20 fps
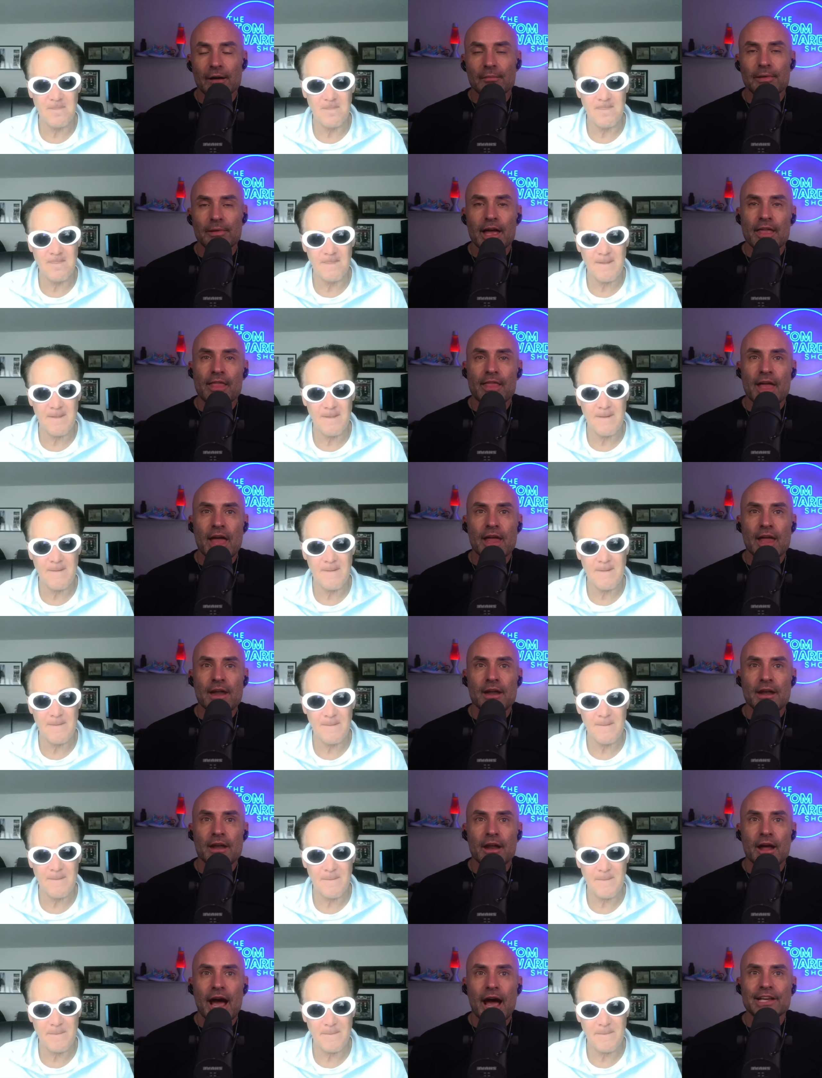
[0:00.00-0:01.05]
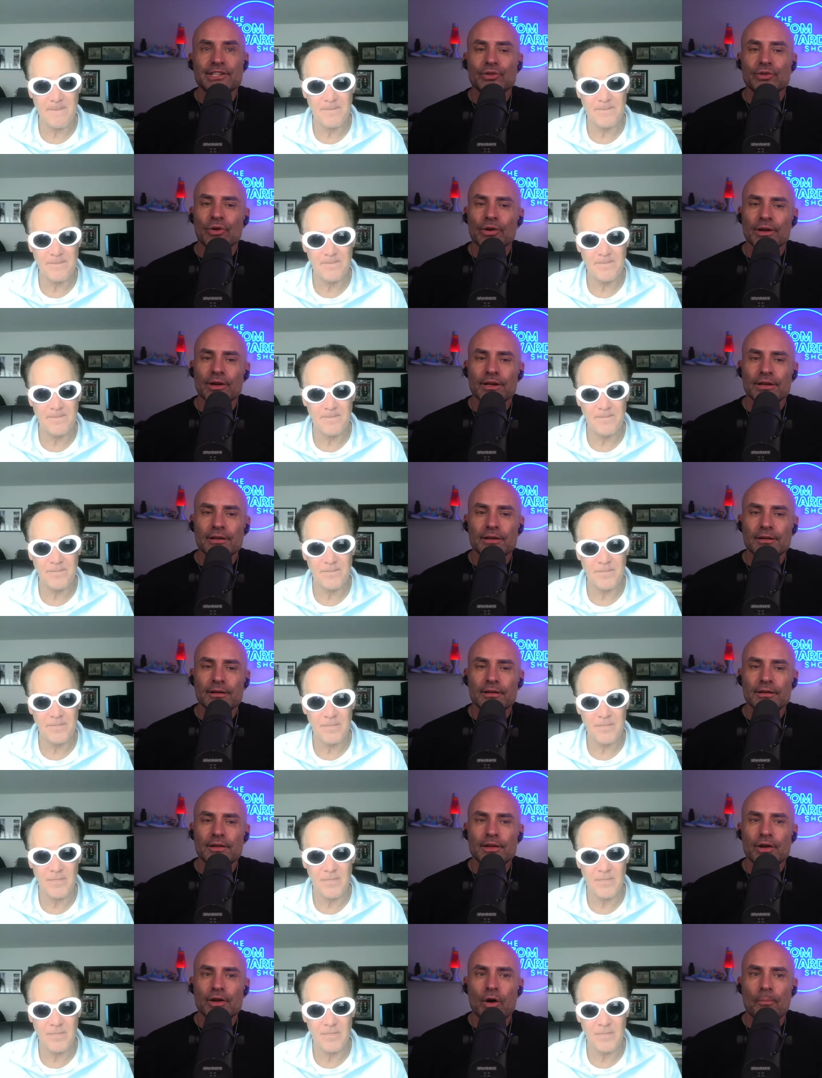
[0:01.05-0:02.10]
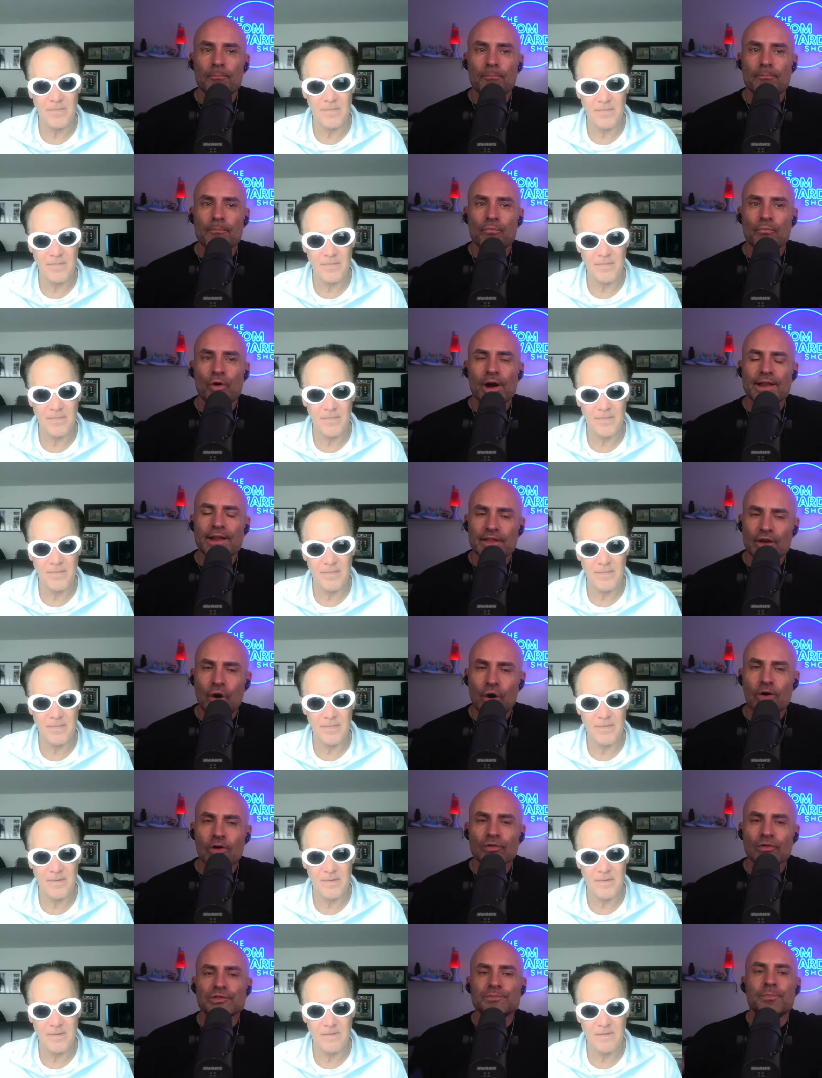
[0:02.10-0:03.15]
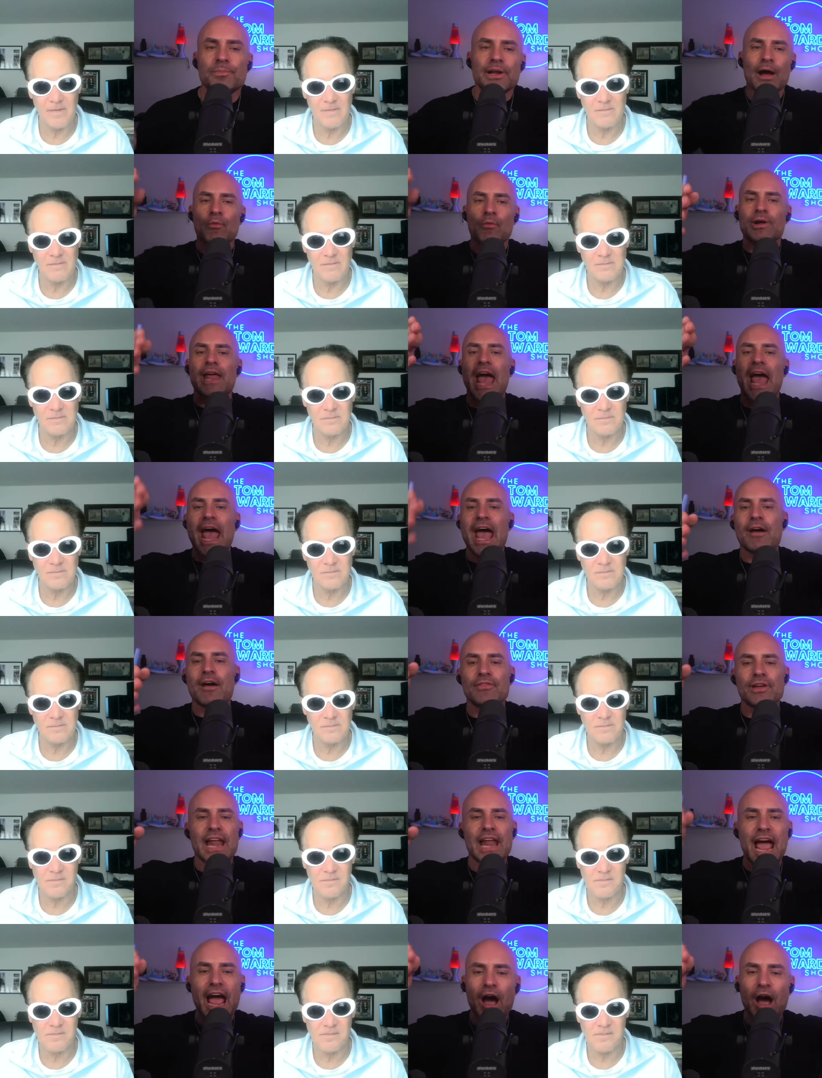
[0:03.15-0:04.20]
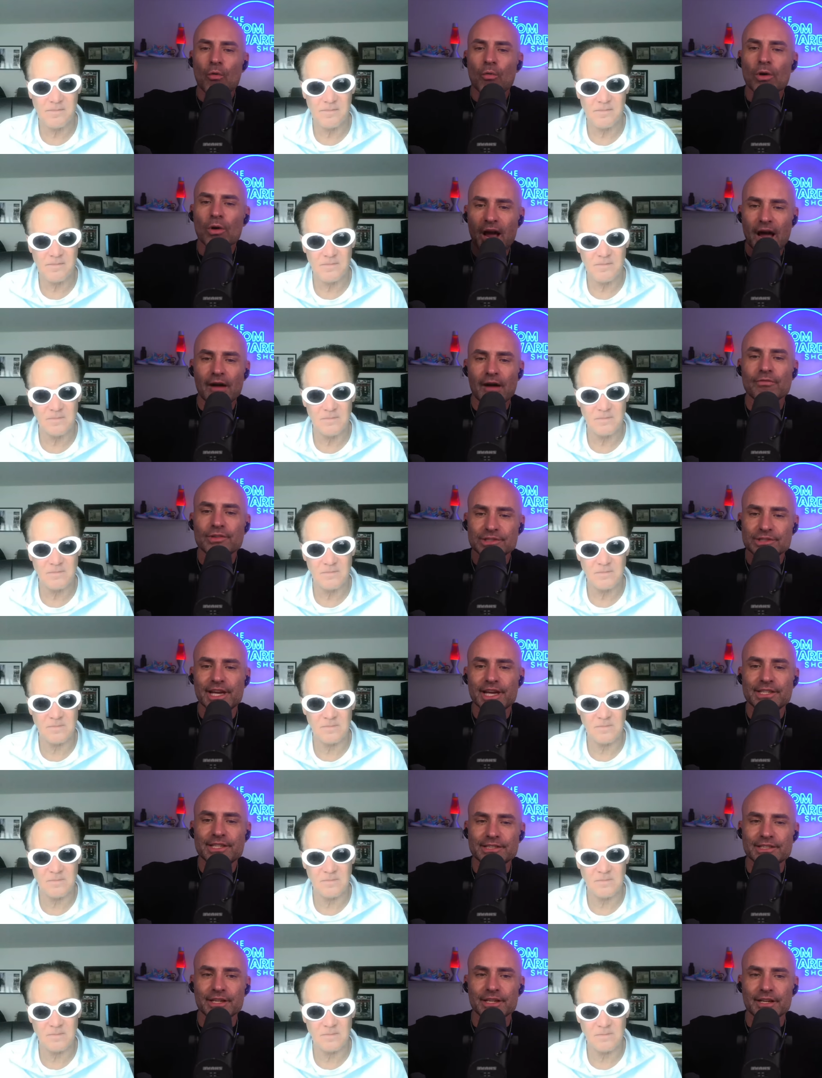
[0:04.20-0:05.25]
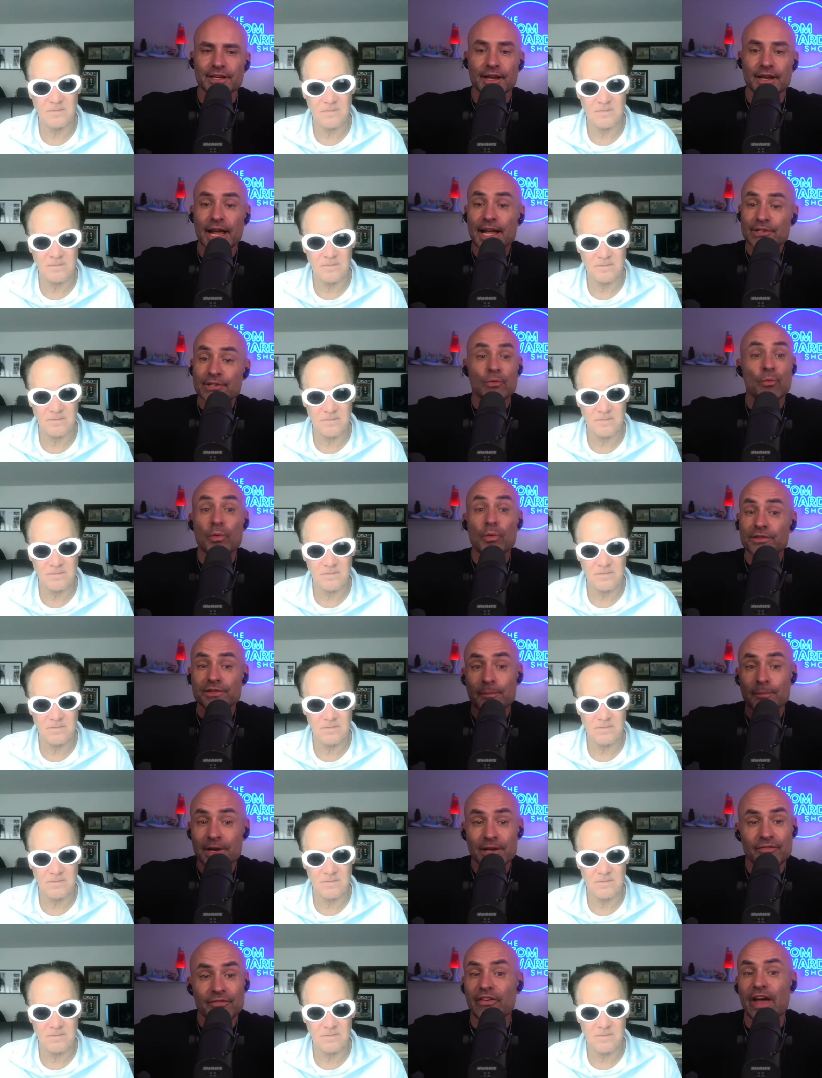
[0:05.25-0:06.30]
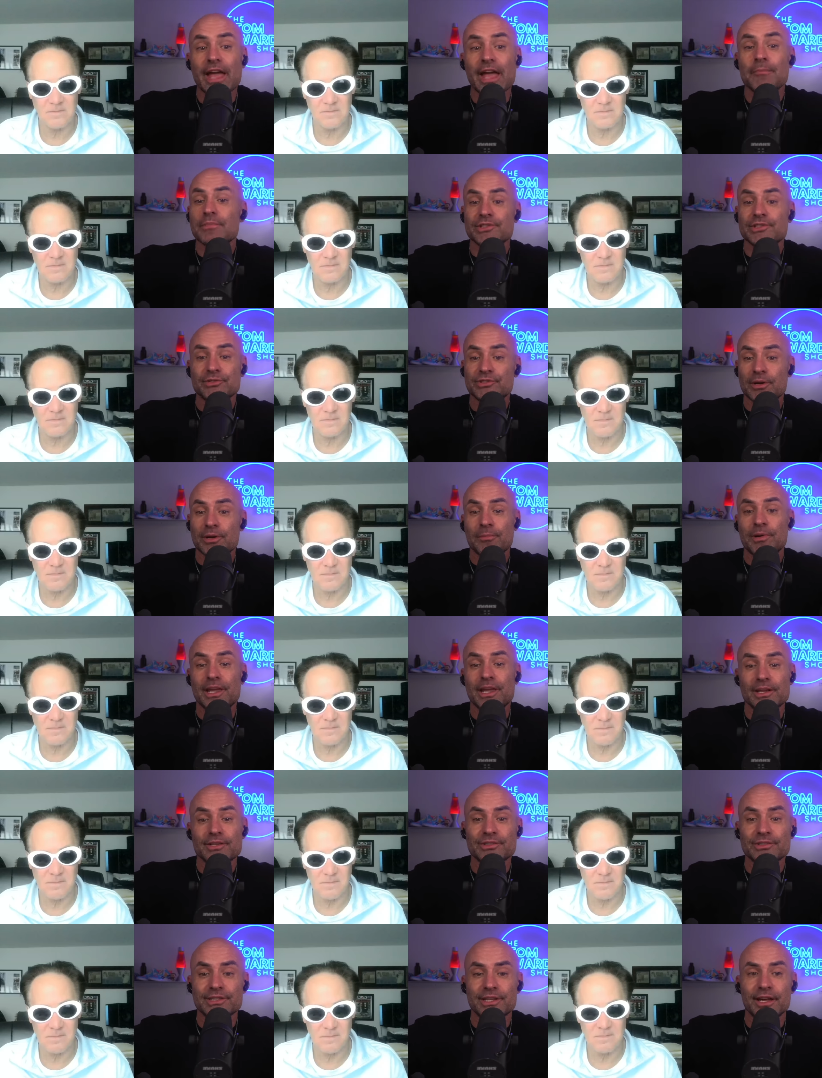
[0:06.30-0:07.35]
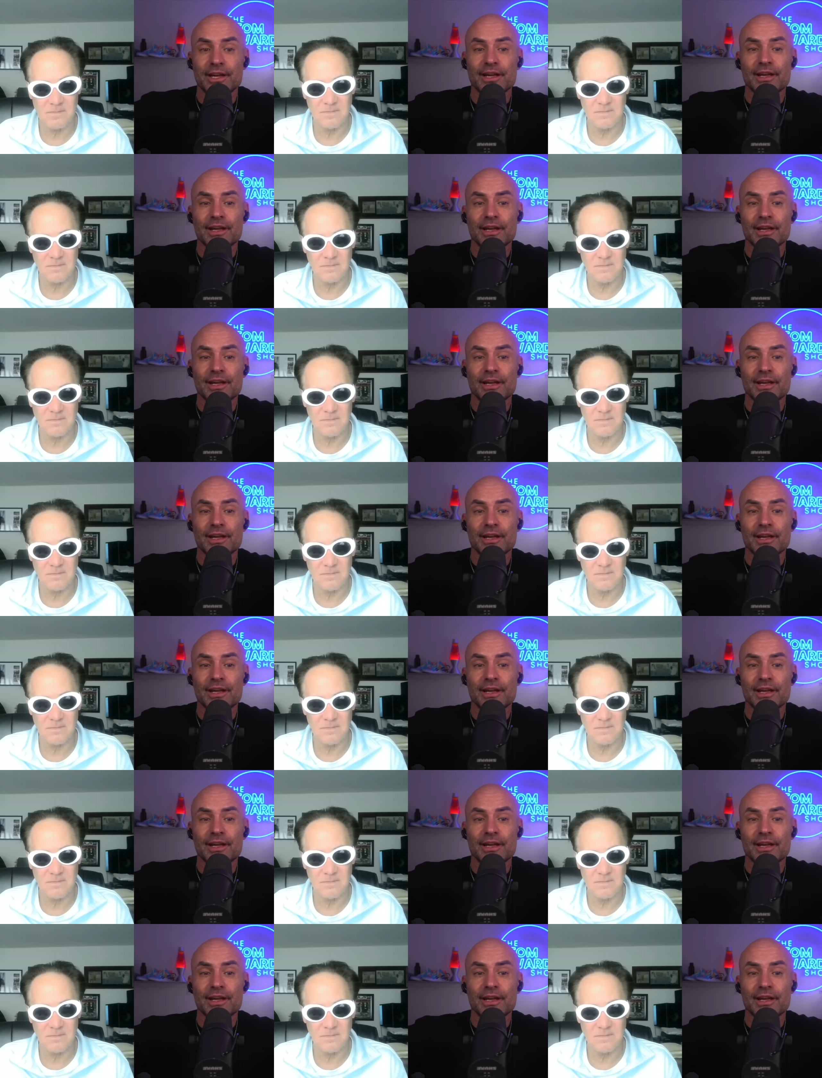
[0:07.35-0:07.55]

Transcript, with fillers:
Speaker 1: and then I started, you know, writing the articles, but I would have an hour conversation with somebody famous or somebody interesting.